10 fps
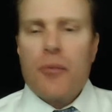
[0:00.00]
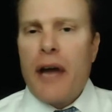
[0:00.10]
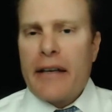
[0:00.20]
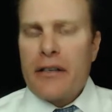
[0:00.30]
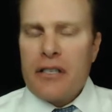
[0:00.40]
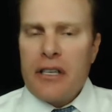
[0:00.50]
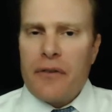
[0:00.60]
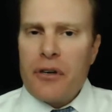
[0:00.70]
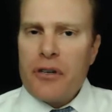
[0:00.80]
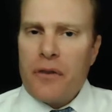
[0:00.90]
practice
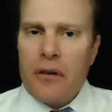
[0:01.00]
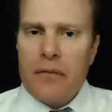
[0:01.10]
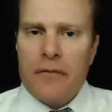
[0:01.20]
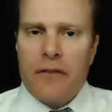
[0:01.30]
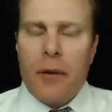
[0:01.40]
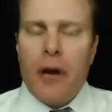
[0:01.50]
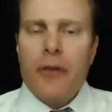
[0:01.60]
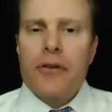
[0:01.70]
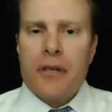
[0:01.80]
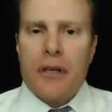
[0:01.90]
differs from
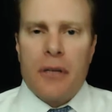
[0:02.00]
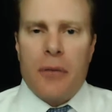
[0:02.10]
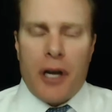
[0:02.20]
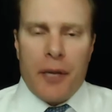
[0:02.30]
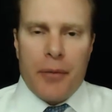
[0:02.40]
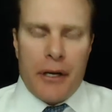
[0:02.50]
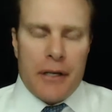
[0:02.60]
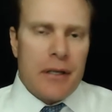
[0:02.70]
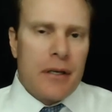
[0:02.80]
others in the marketplace?